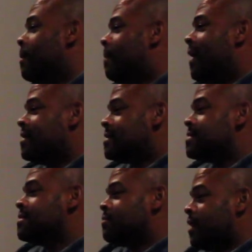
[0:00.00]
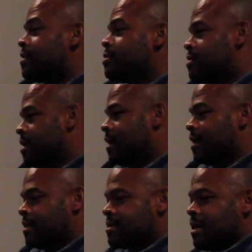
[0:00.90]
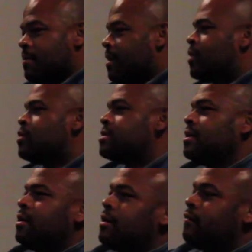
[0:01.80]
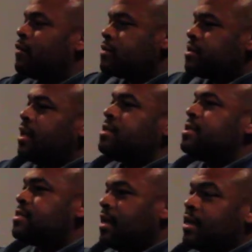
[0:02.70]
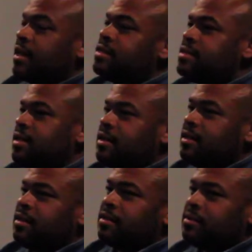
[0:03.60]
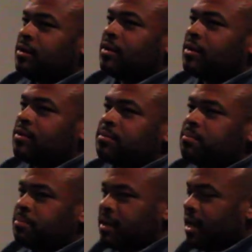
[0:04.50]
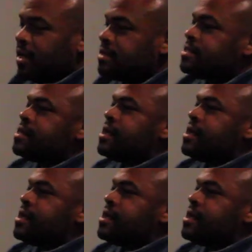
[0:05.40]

my assistant director's check at the time. It goes in at first AD, second AD, then, PAs.